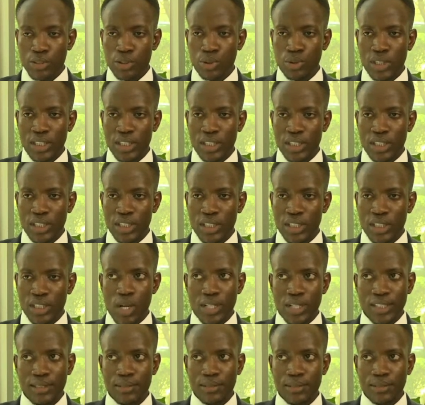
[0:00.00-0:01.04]
And usually that's
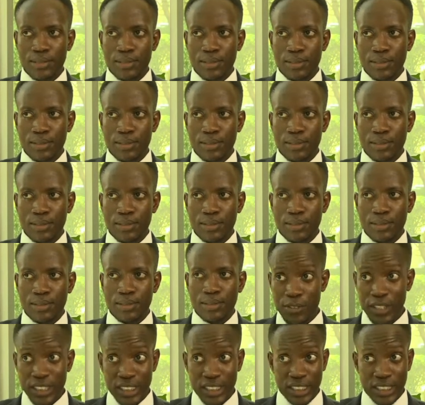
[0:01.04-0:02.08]
what keeps
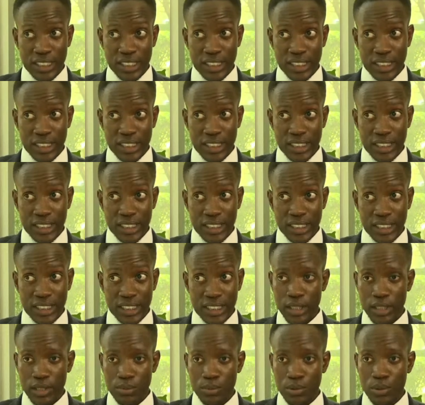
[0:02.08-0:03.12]
people from investing in capital
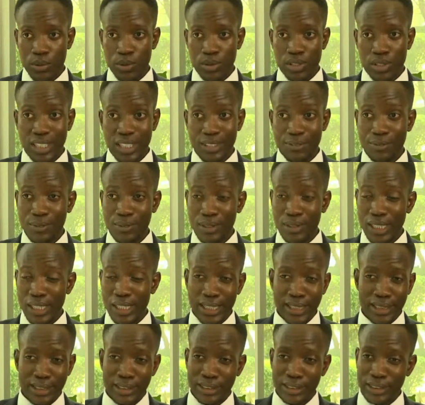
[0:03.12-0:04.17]
markets, because they feel
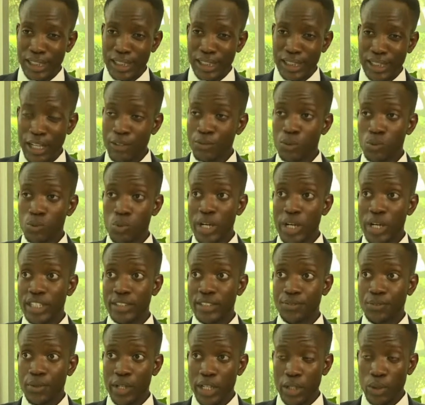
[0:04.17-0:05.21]
like I have to
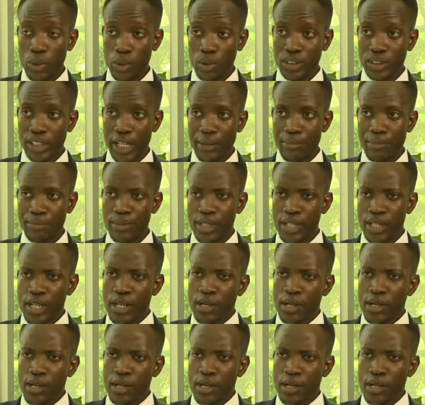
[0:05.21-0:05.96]
wait for a long time.